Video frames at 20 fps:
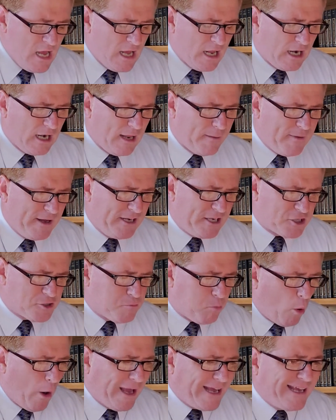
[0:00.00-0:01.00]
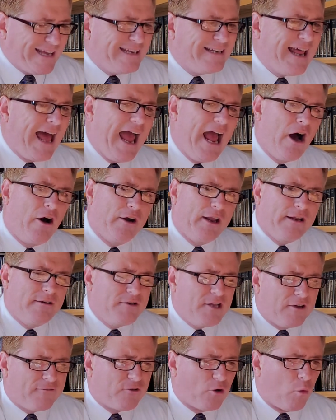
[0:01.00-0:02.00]
Let me just break it down in
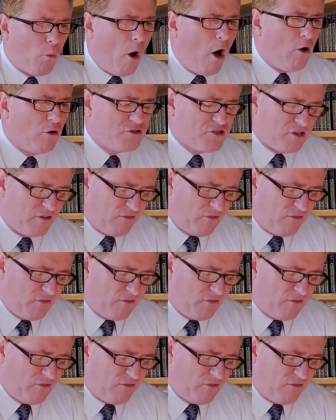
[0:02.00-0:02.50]
different walks